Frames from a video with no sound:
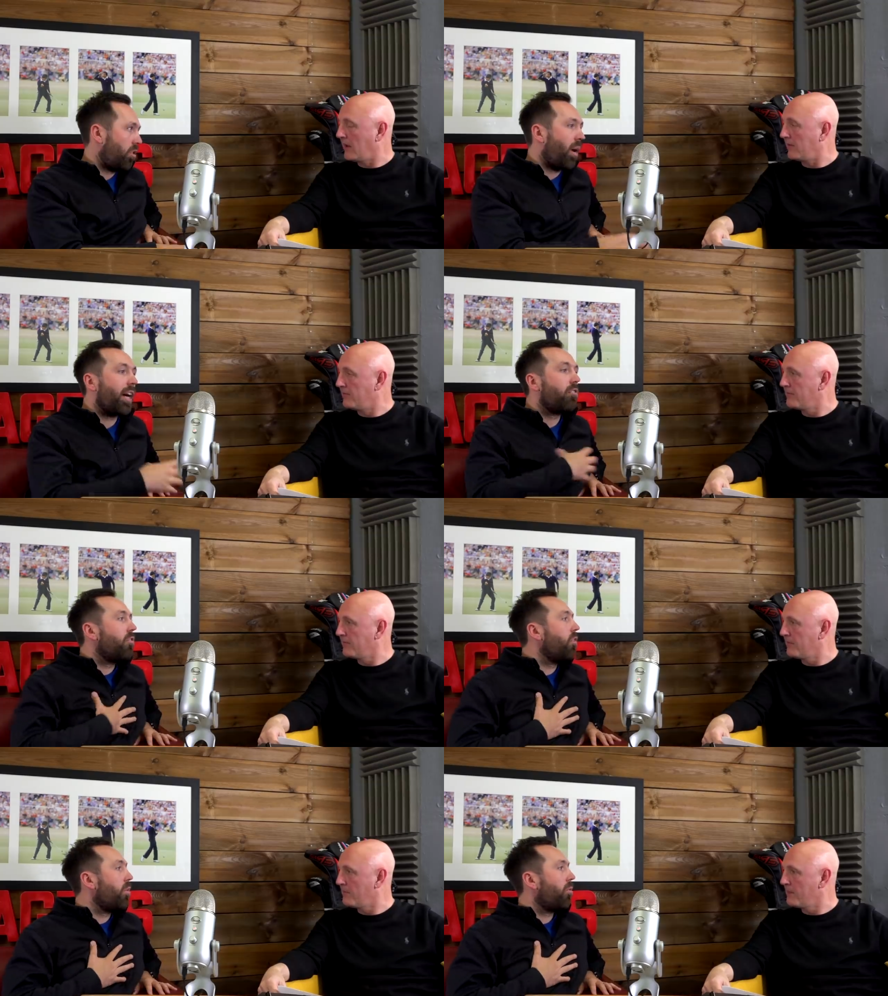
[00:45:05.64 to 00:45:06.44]
Speaker 1: Yeah. So I
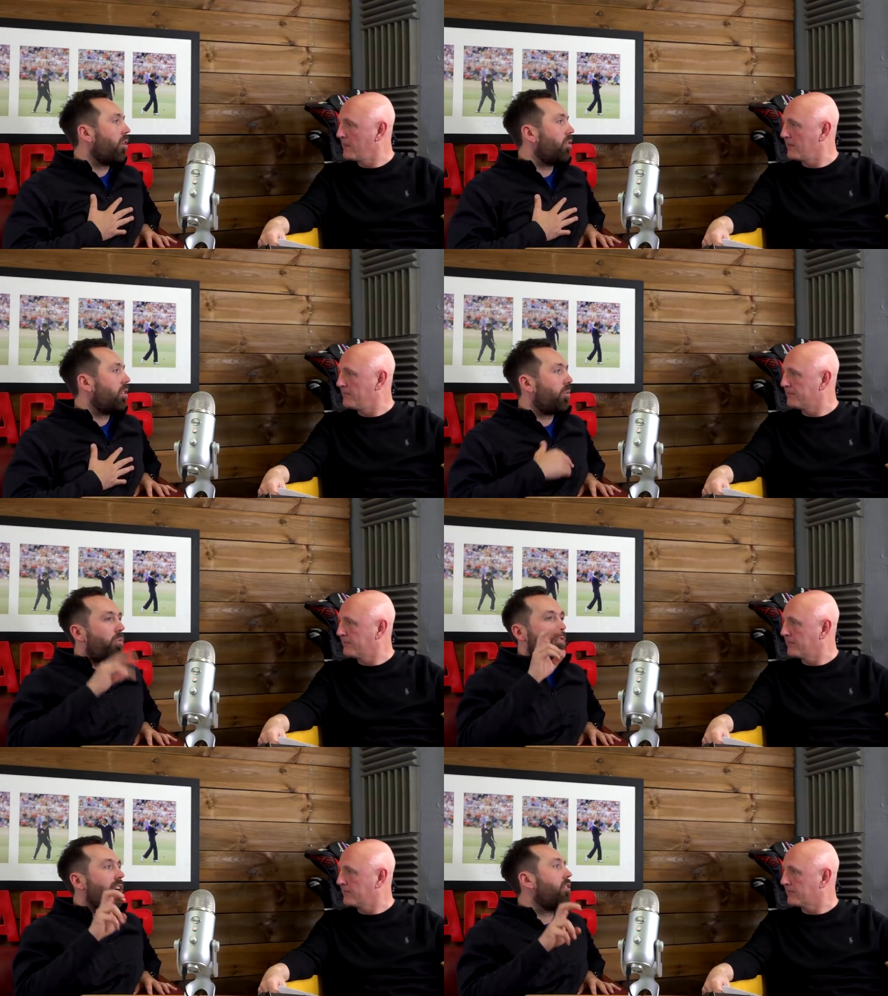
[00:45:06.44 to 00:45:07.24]
can review a product as
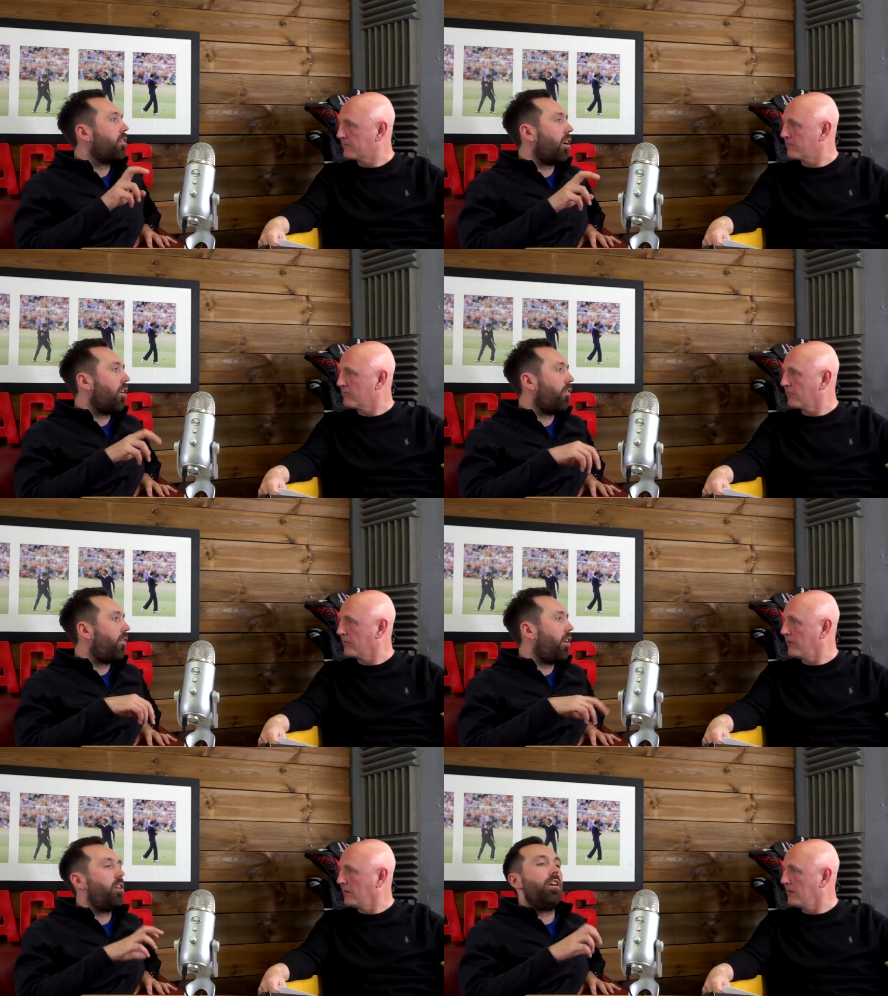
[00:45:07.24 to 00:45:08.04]
a professional
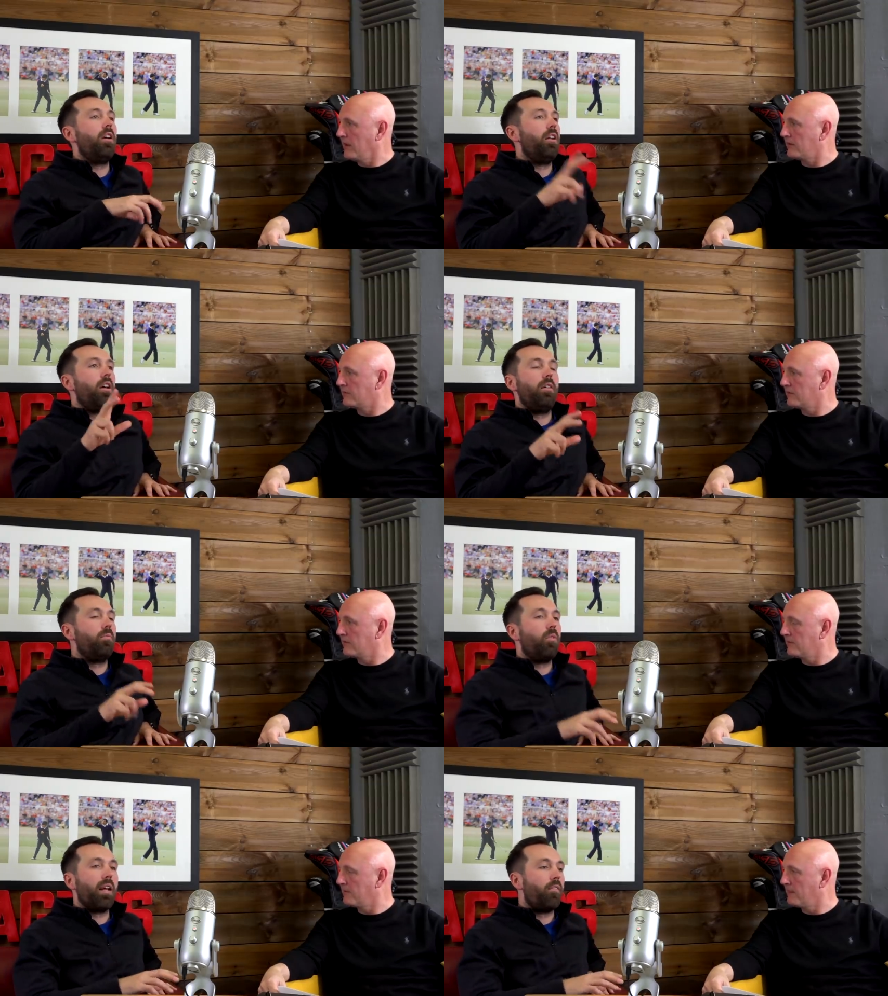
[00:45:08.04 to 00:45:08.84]
golfer and a, yes.
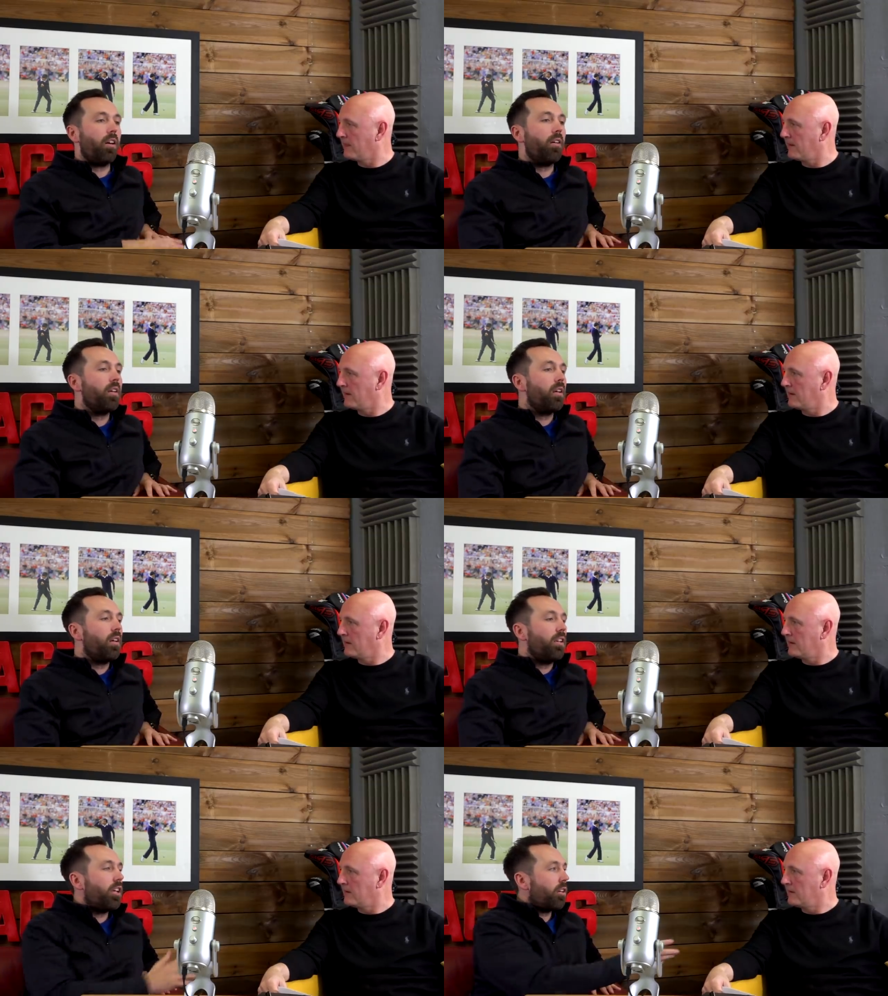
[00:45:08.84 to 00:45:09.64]
and a whatever,
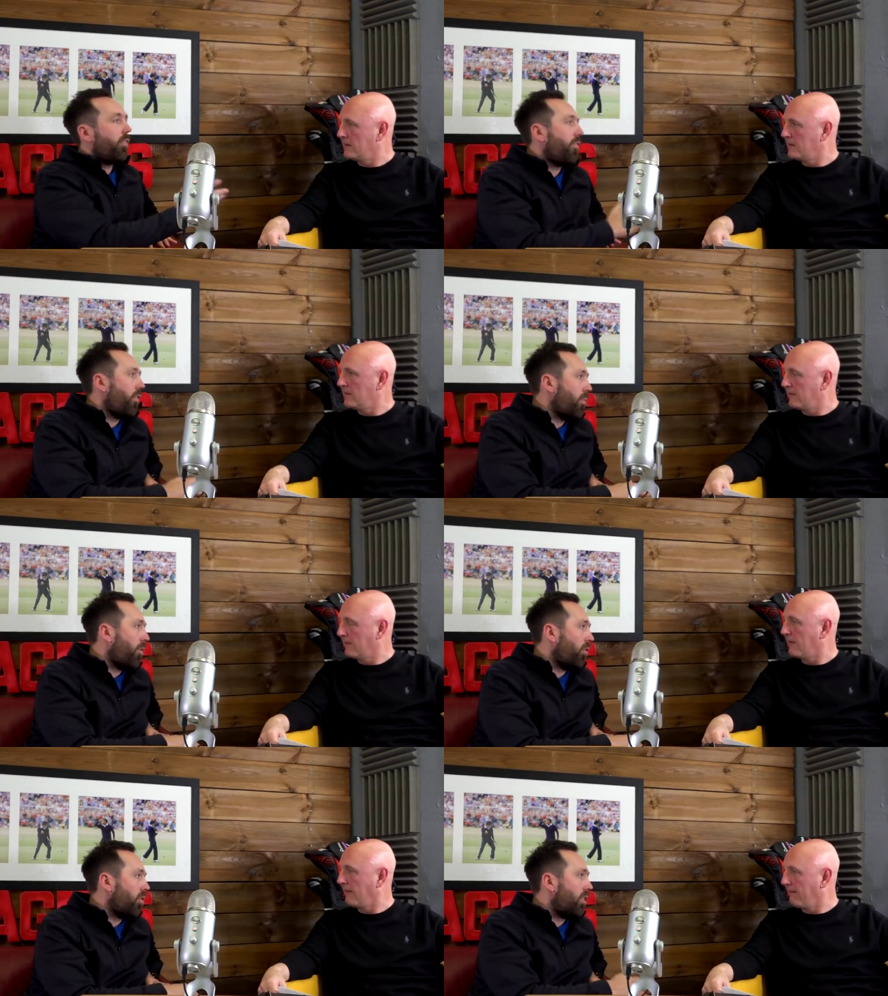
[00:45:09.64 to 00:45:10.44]
you can review
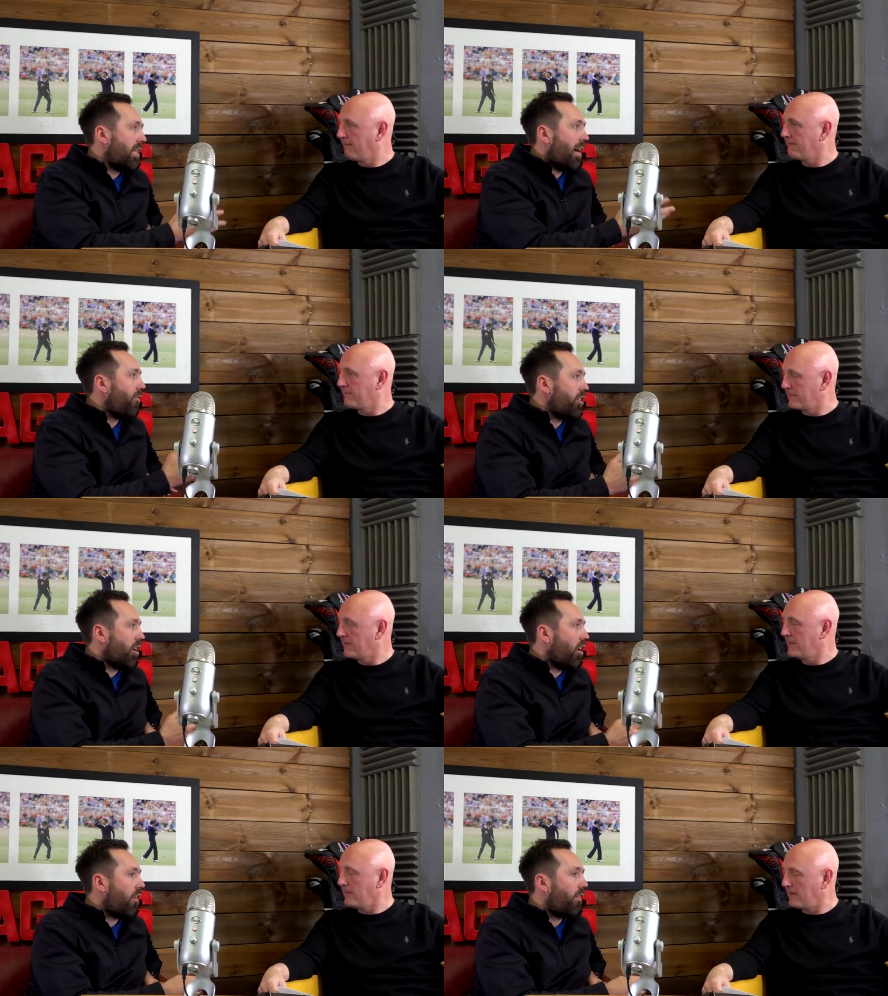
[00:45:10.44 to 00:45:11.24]
a product as an
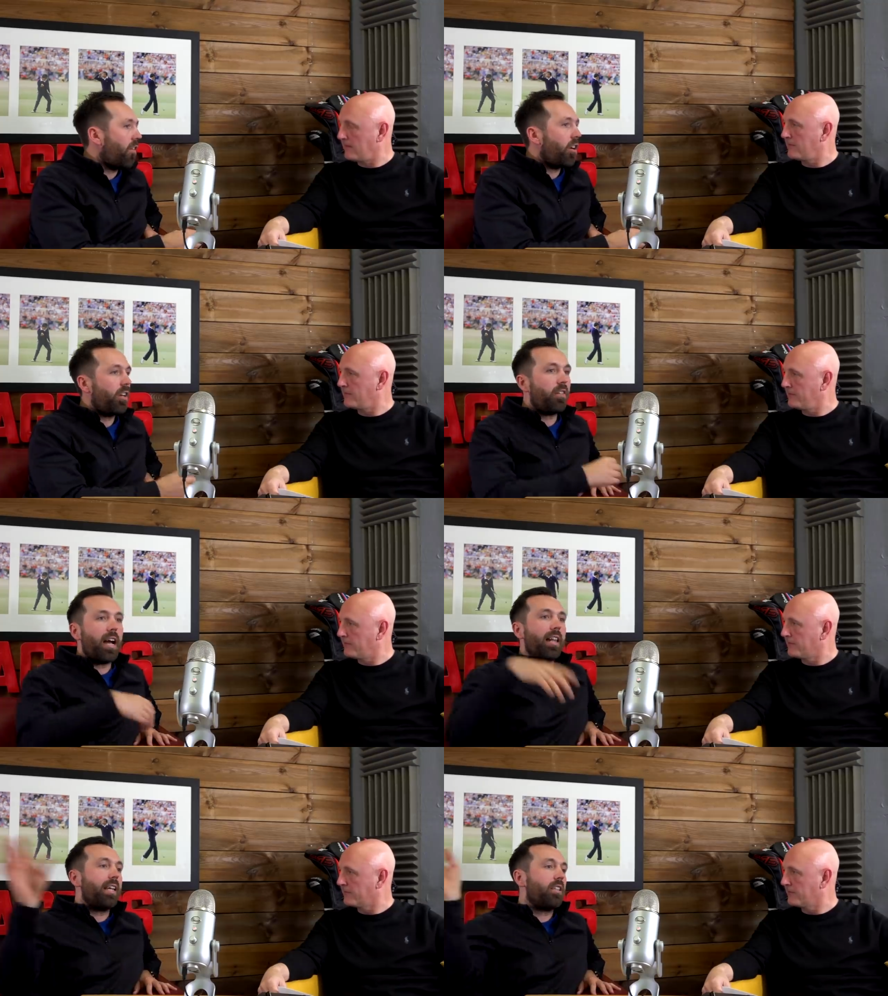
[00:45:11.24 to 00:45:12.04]
average golfer. Yeah. You've got